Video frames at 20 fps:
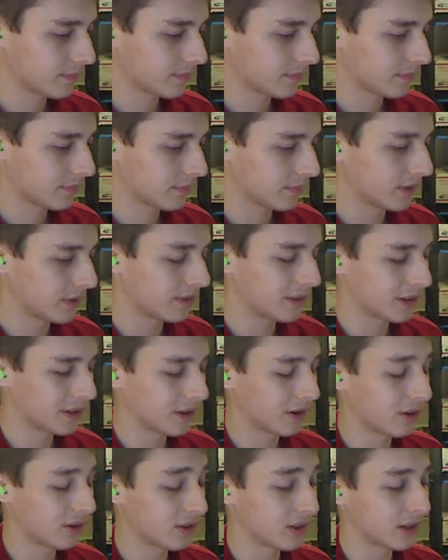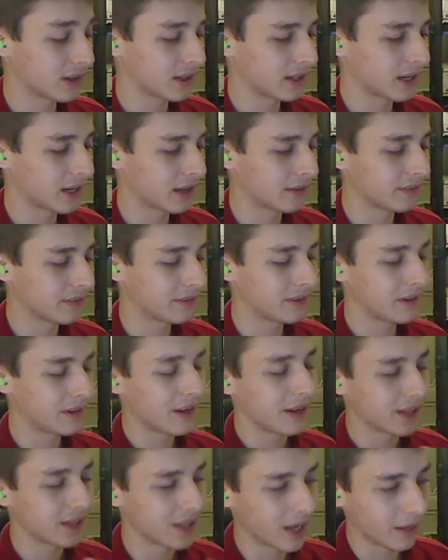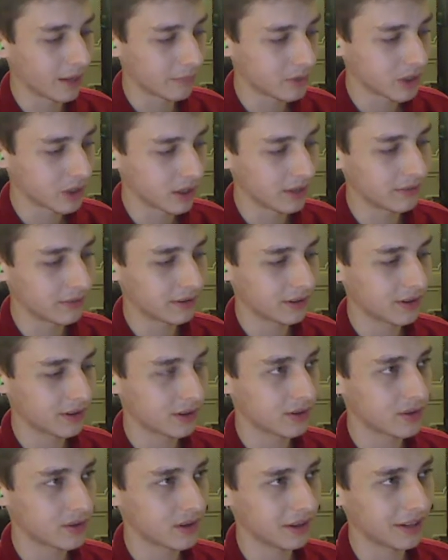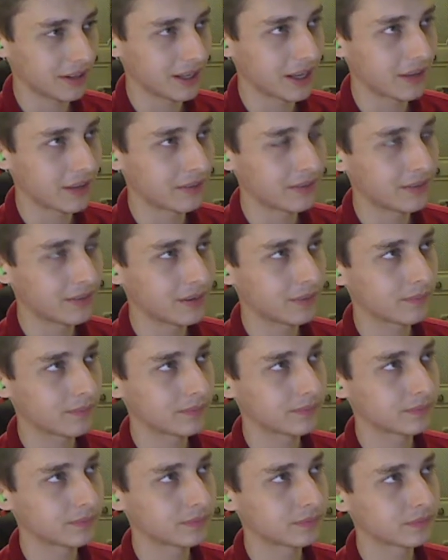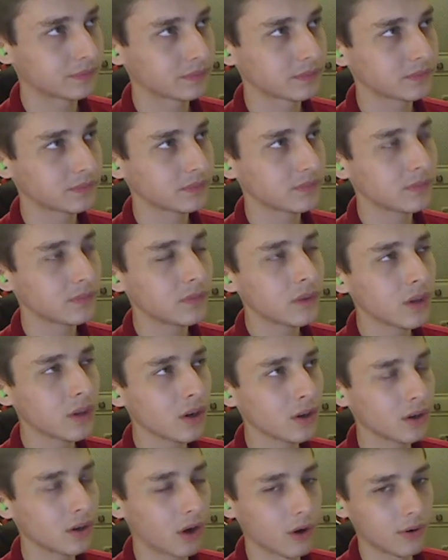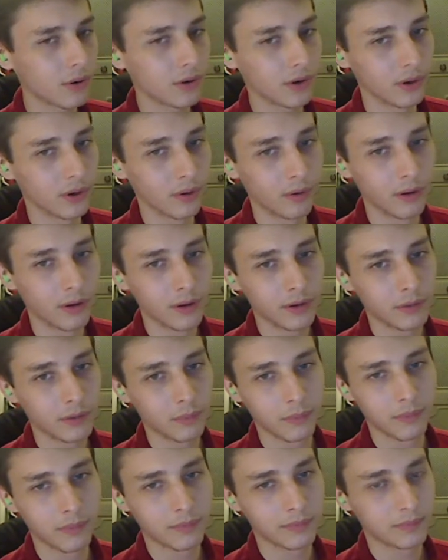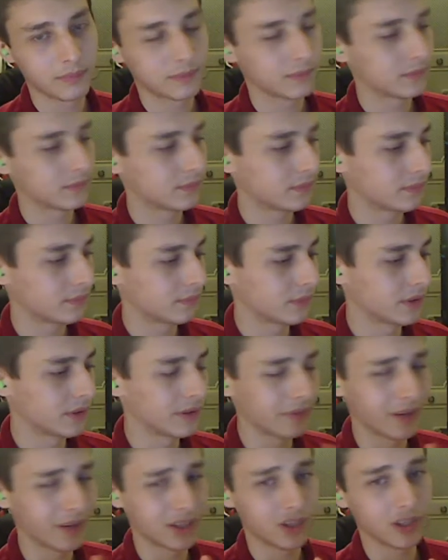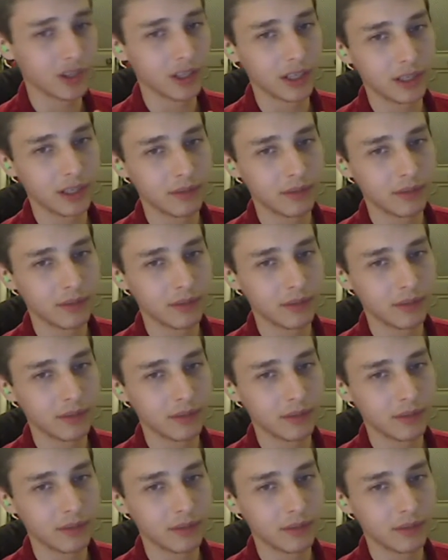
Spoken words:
His incursion against Yamcha, his incursion against Goku was eventually